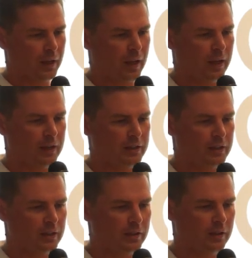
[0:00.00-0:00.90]
And
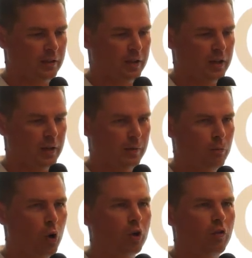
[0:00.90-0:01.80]
the
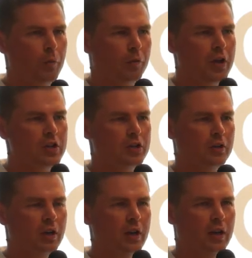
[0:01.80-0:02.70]
mode of
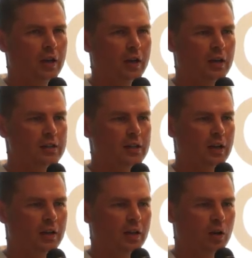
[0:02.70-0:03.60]
operation is
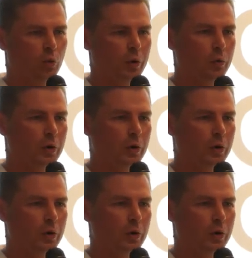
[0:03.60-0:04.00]
that when